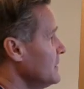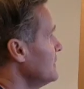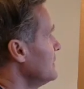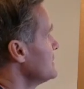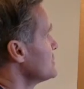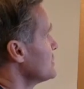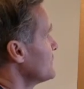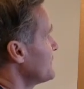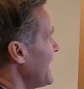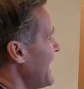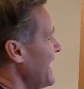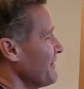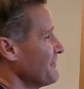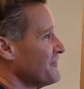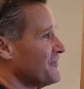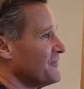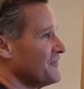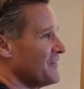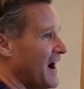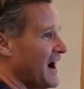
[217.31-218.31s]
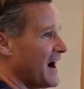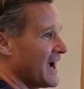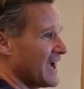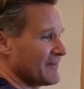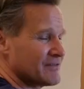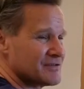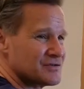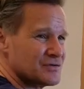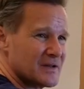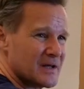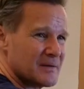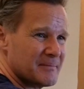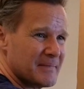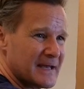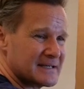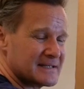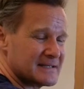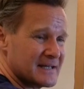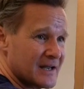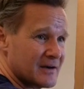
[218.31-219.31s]
So if I have 5, let's do that
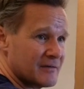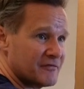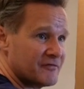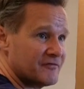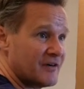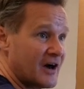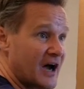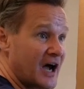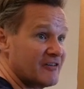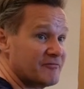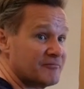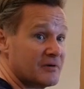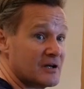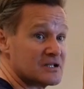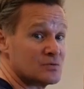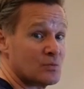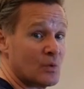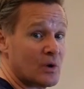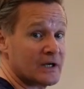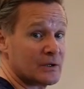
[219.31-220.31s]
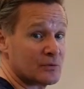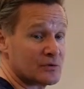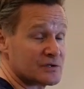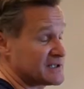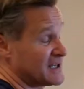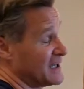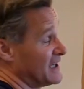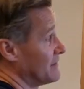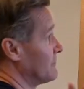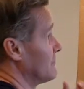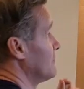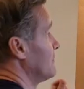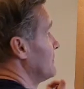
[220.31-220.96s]
big 10. 5 plus 1 equals 10.